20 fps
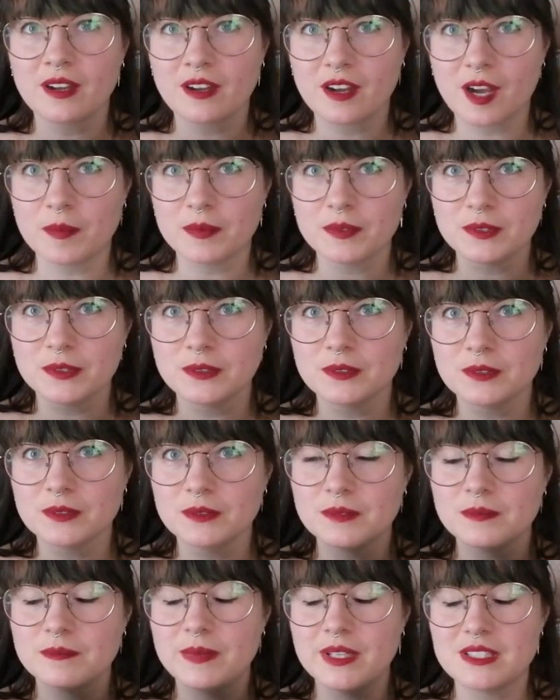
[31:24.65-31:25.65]
a couple
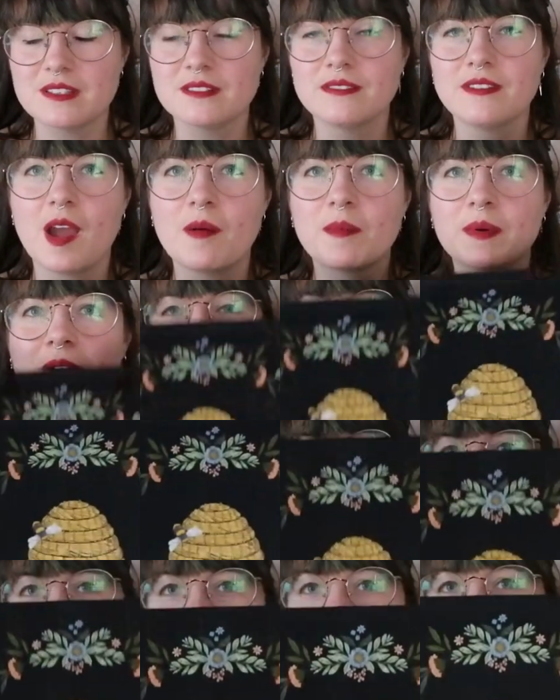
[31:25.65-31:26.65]
bits of fabric
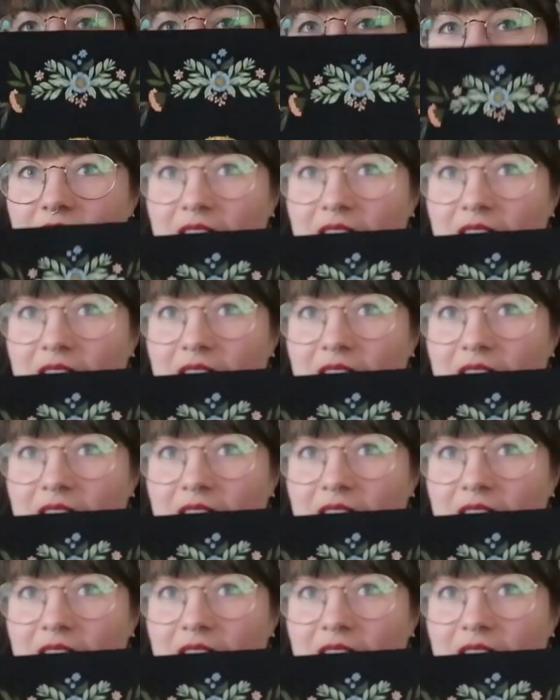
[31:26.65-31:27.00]
around